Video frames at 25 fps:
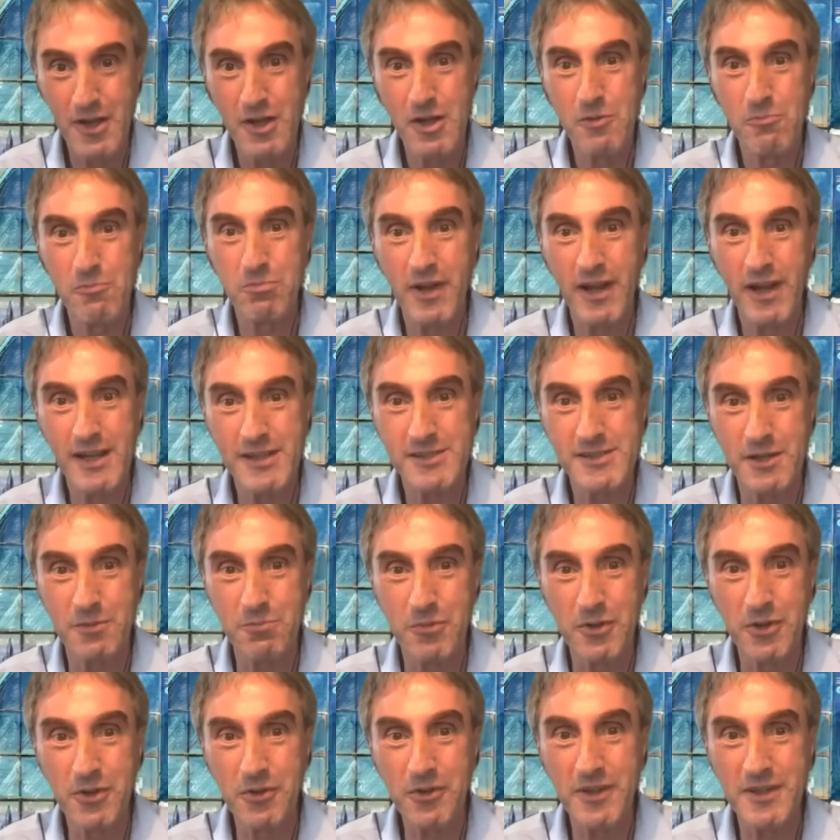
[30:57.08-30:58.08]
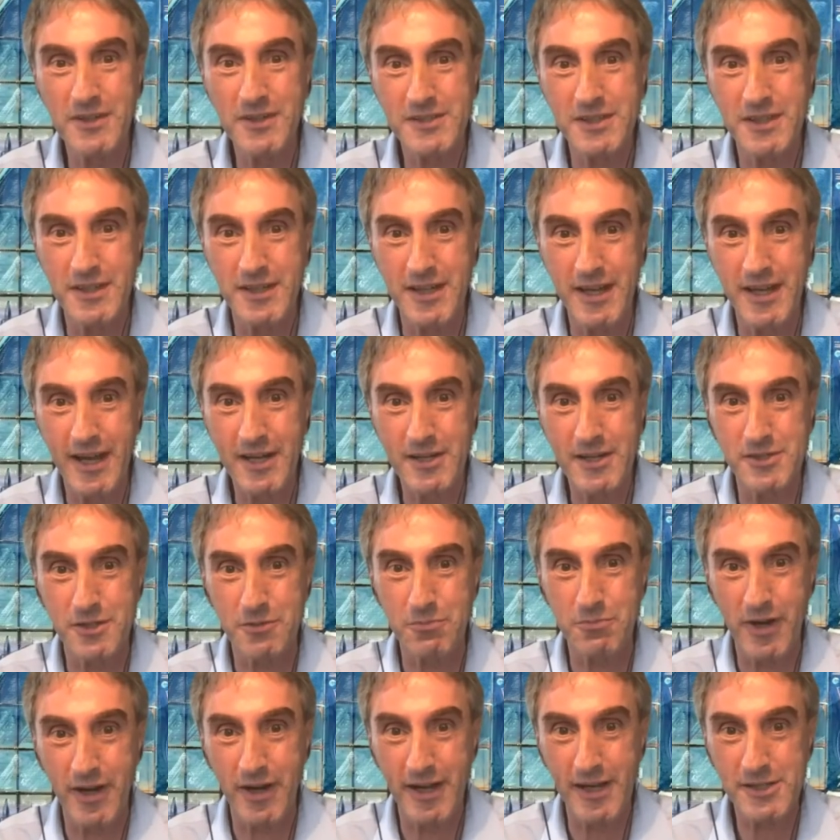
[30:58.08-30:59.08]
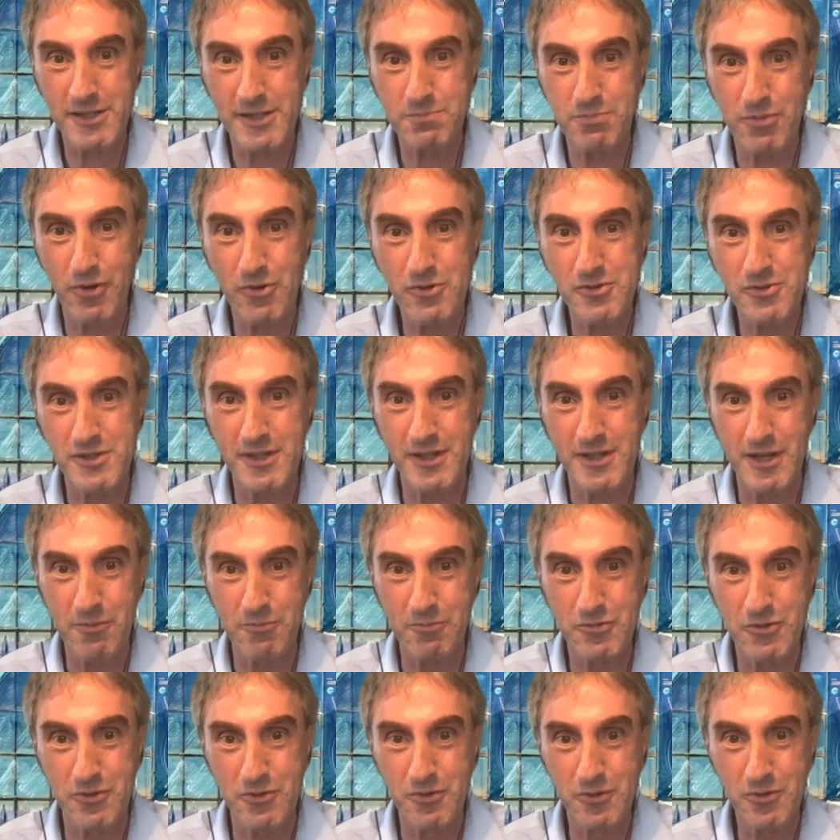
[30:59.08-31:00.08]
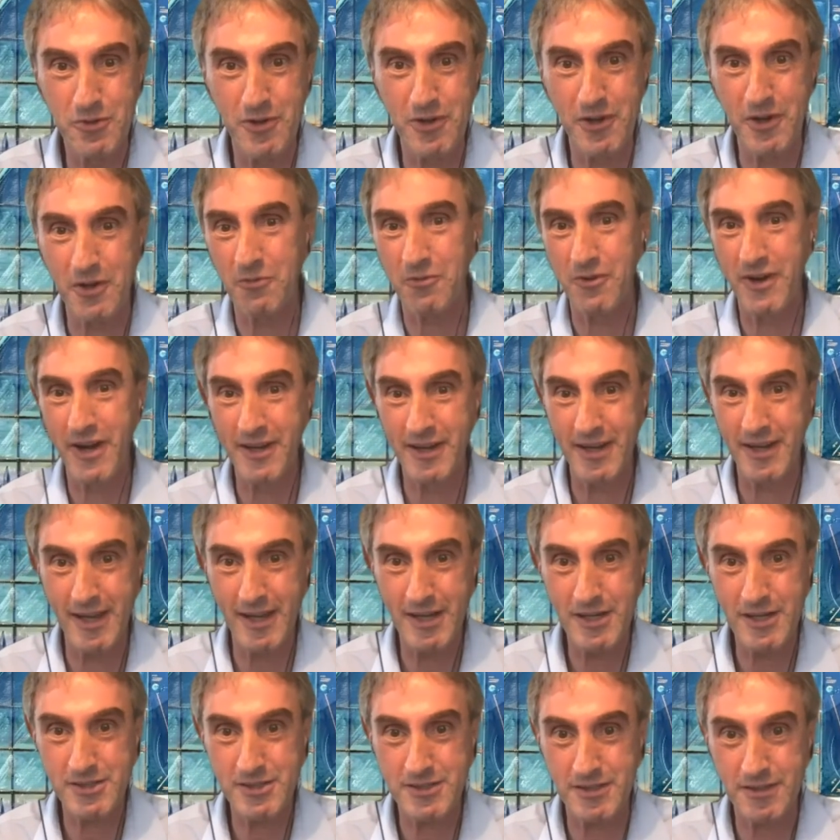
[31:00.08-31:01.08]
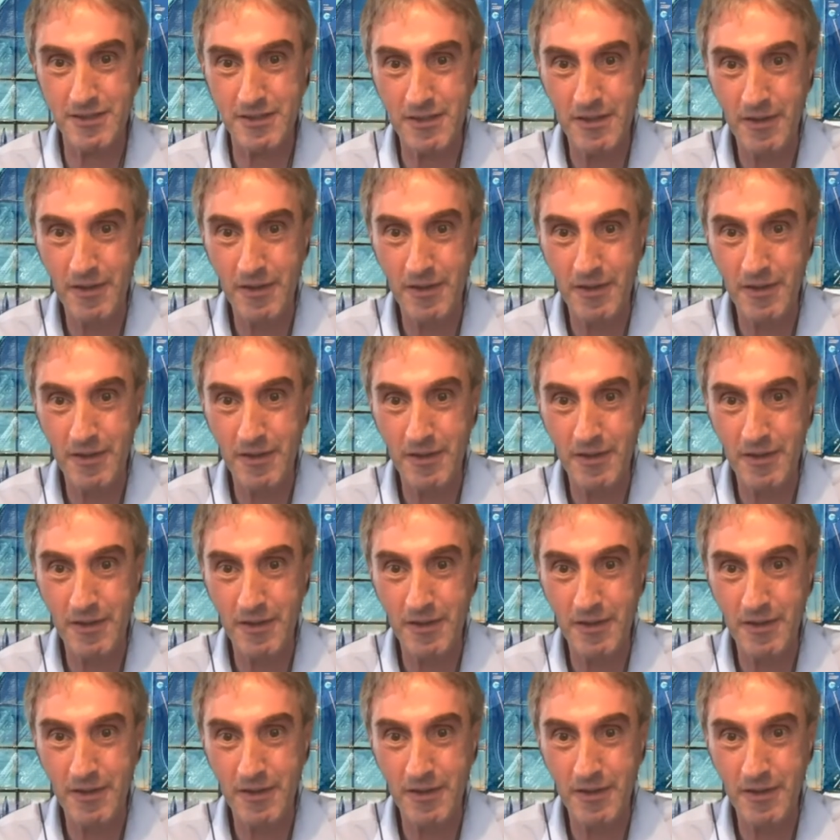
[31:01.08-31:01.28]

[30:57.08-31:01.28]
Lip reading: placing millions in danger by exposing them to nuclear radiation,